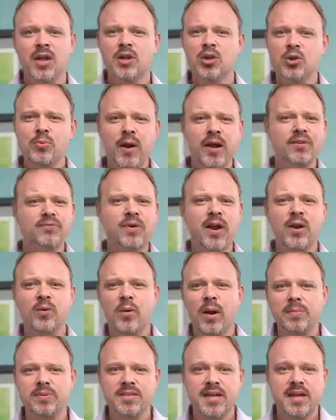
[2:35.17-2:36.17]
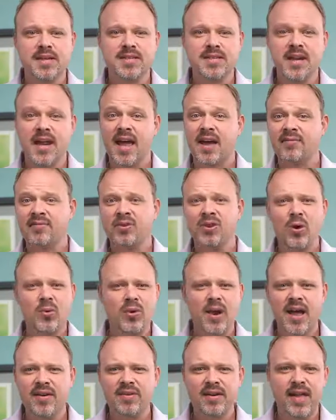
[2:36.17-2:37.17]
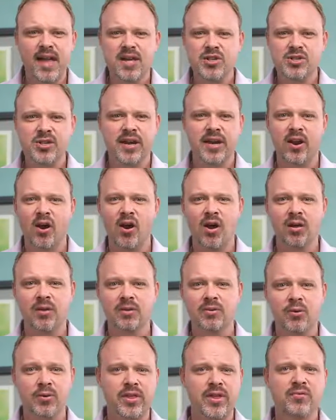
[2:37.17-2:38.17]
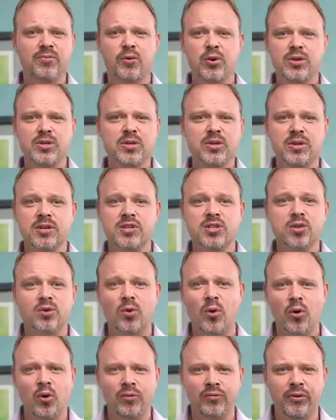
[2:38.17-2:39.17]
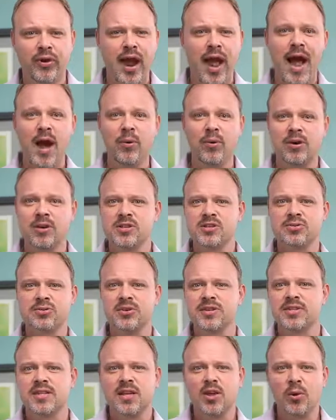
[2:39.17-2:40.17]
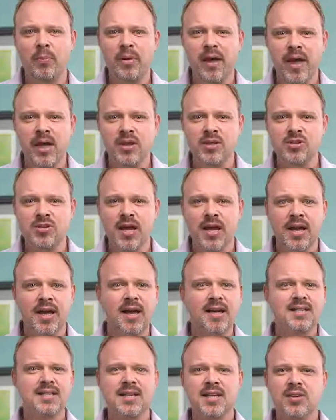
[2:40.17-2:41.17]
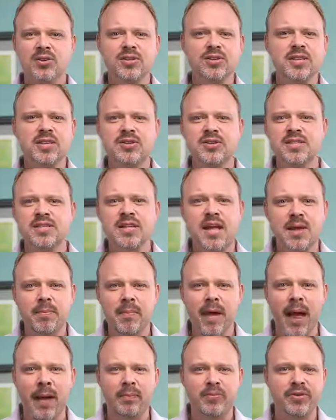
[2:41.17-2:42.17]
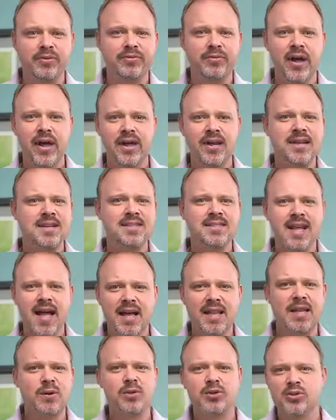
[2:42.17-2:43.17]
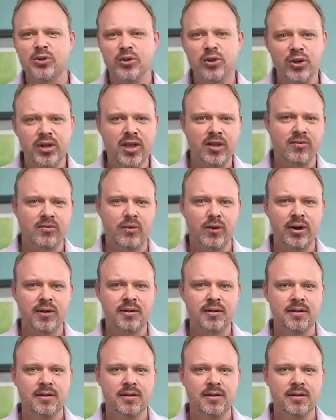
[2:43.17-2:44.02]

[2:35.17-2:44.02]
You might find websites that have no navigation at all, or they force you to scroll for hours through a single page, a single-tier sitemap to find exactly what you're looking for.